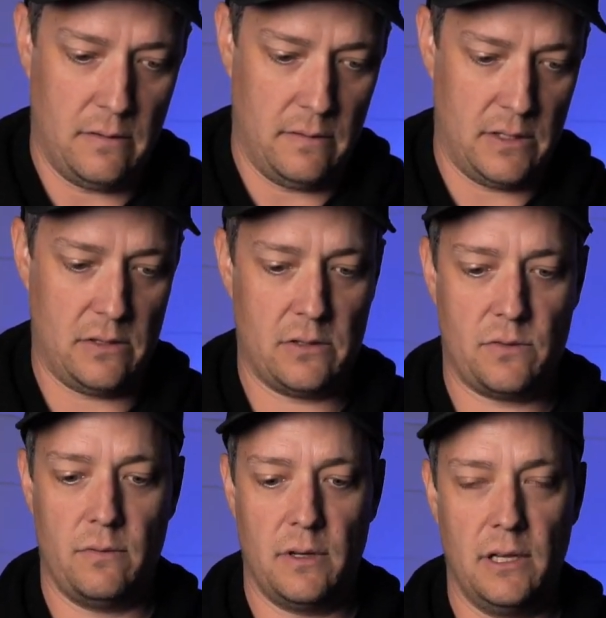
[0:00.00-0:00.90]
this
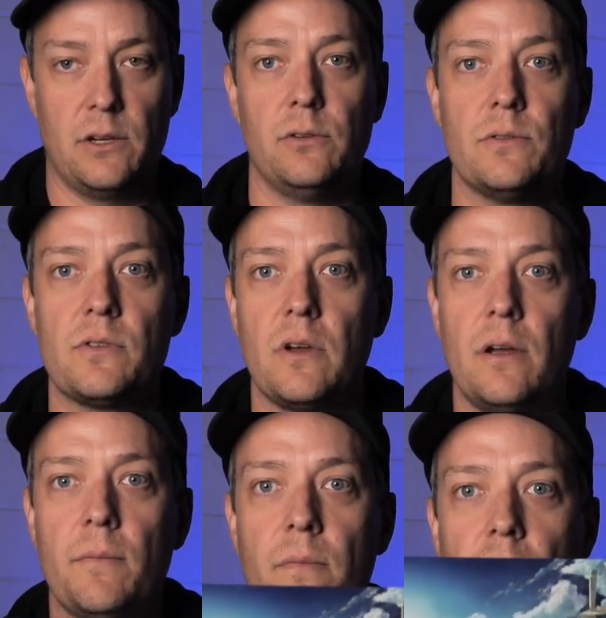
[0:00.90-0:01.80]
looks really cool.
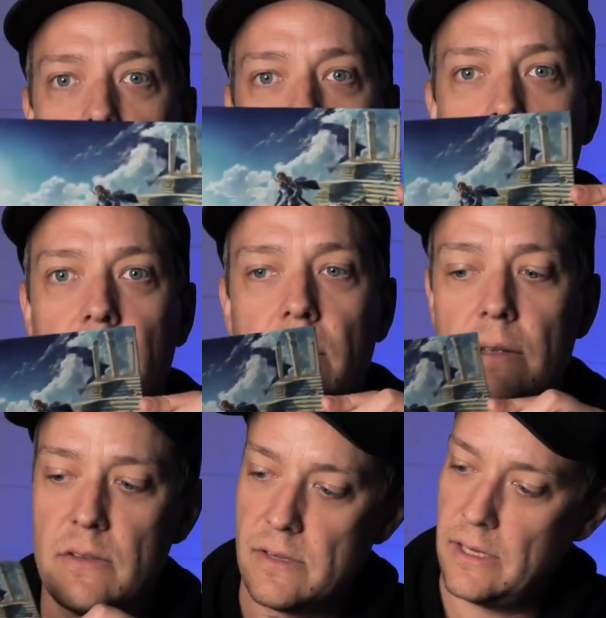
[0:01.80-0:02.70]
So
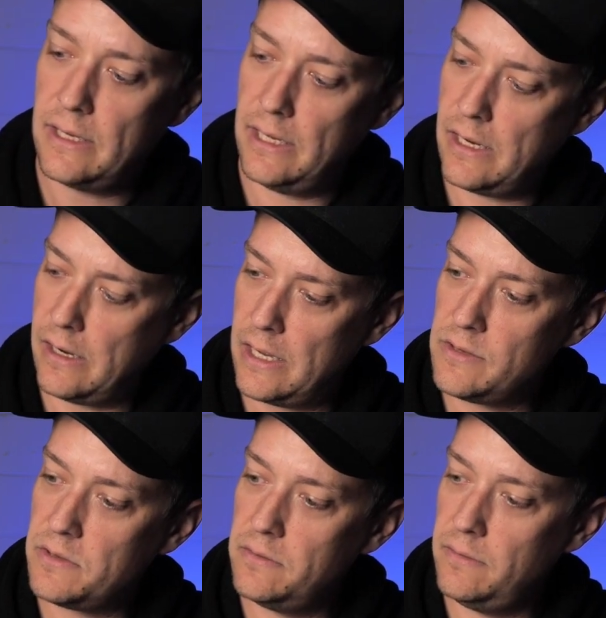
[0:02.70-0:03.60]
this is it here,
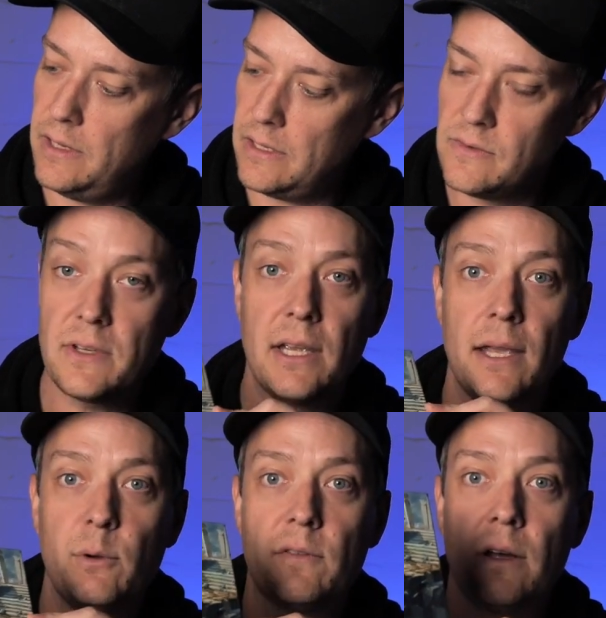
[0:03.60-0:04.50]
guys. You can
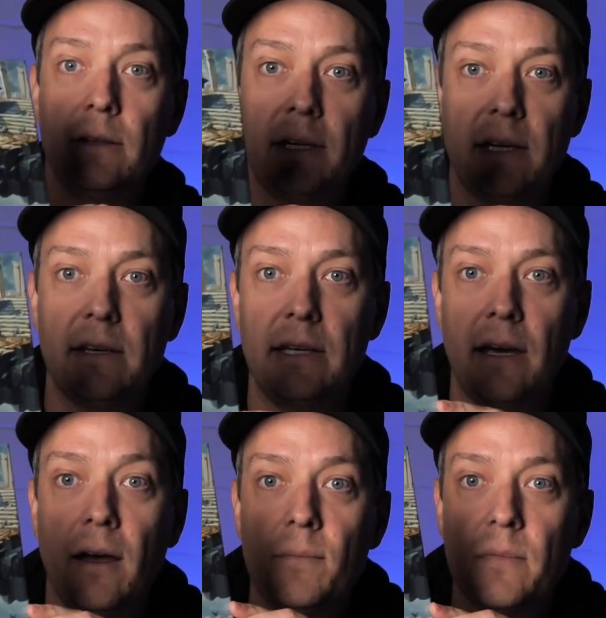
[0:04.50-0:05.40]
see we've got Link
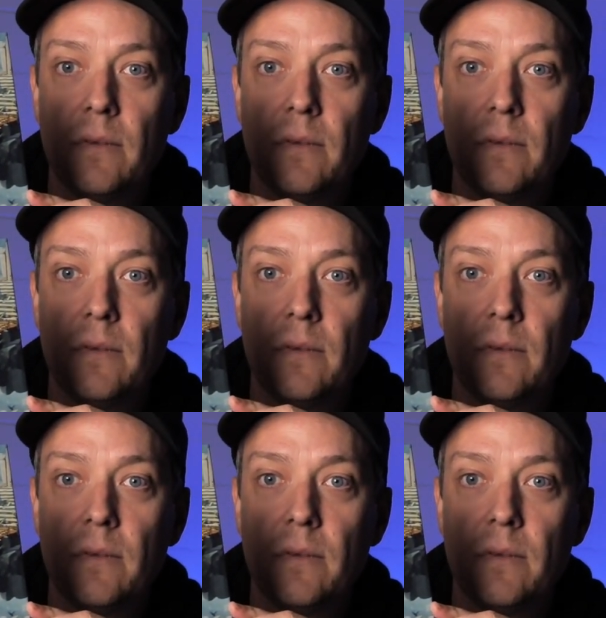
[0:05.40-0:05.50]
here